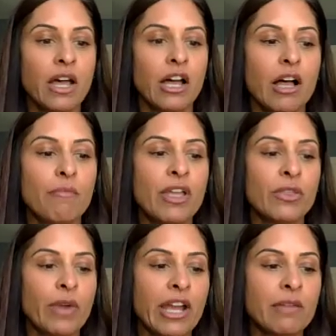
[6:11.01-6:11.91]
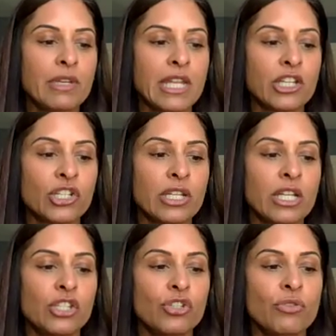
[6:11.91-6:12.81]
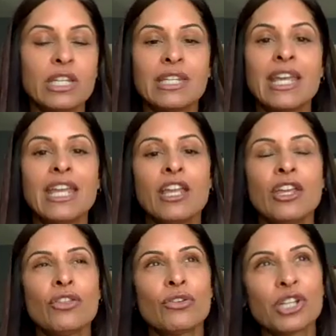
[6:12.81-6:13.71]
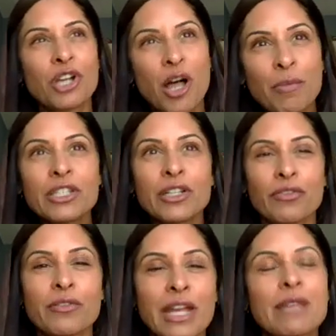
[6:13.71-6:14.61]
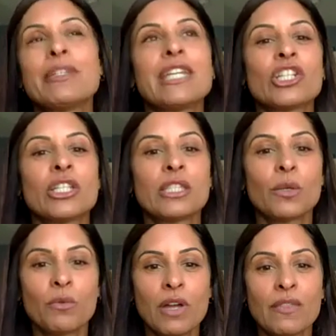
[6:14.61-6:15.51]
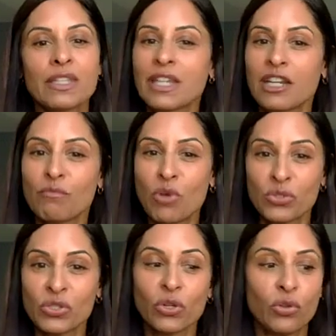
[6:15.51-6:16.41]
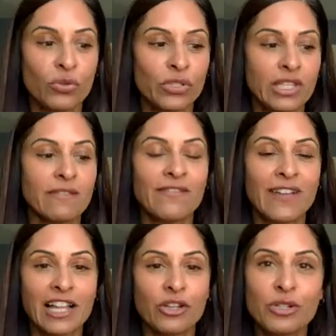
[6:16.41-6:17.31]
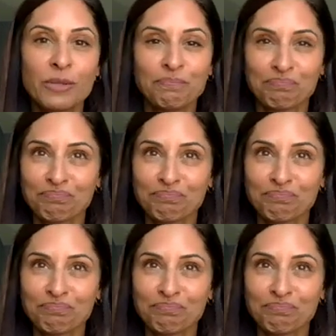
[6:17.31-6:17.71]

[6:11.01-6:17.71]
And the recommendation is there's a couple of different recommendations. The one that's kind of most closely followed